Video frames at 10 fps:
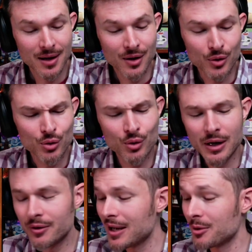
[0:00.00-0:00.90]
I
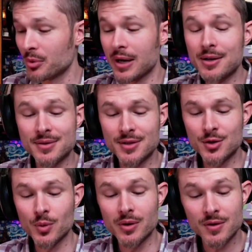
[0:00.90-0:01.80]
don't know how to pronounce this
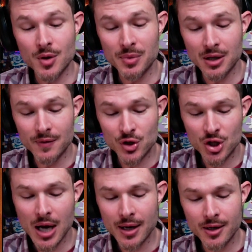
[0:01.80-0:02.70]
one, so I'm gonna give it a
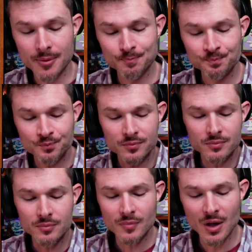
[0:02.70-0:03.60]
shot here.
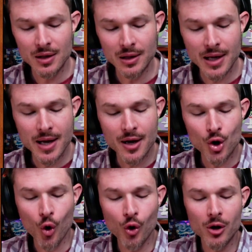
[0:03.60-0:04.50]
Le
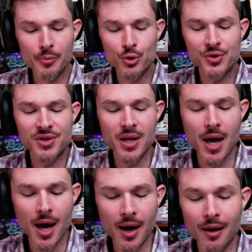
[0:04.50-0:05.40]

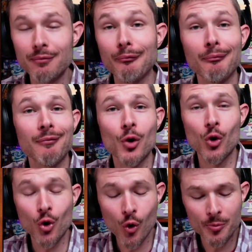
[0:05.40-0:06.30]
Corbusier, or
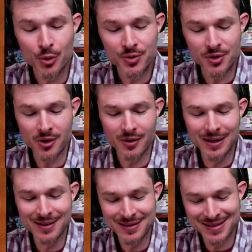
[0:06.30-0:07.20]
Corbusier,
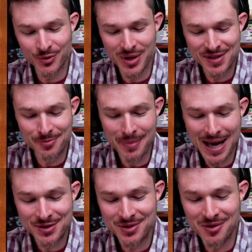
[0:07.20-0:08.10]
a Swiss
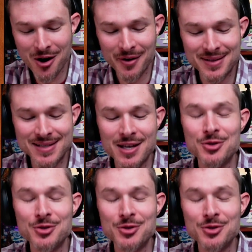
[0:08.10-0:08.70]
master architect,